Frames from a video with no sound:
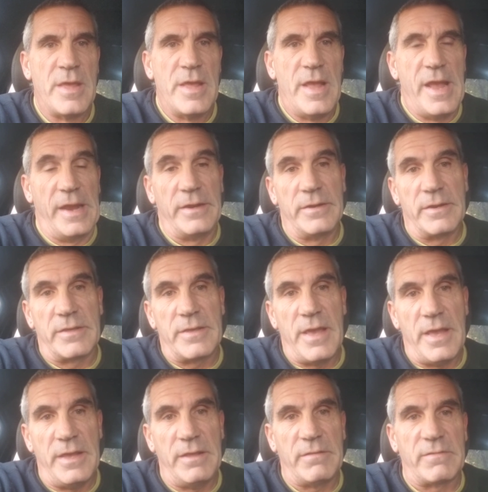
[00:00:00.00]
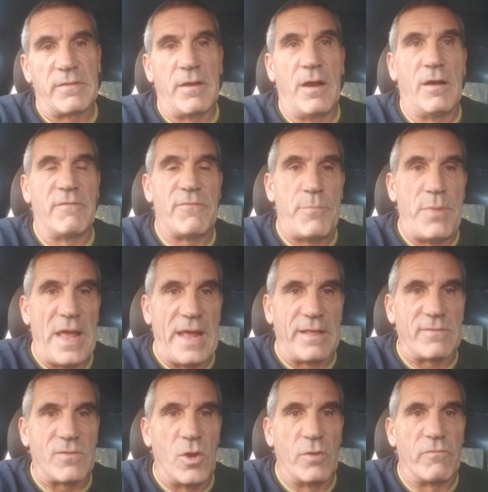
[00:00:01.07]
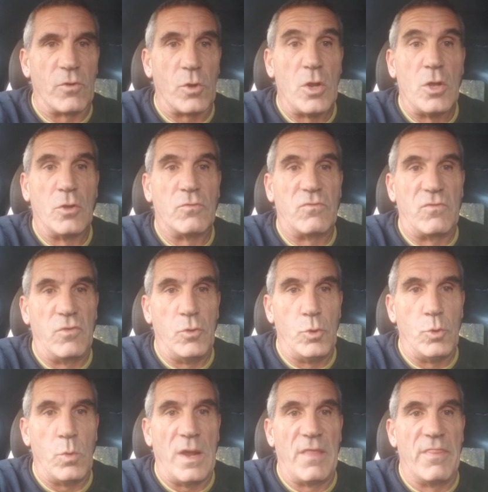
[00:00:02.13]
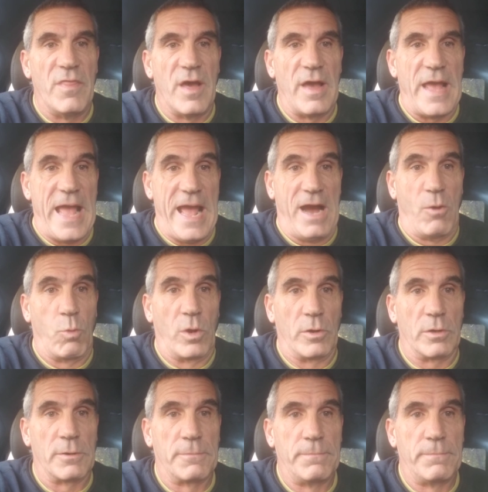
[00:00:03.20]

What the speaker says: And in the case of Passover, to the hour.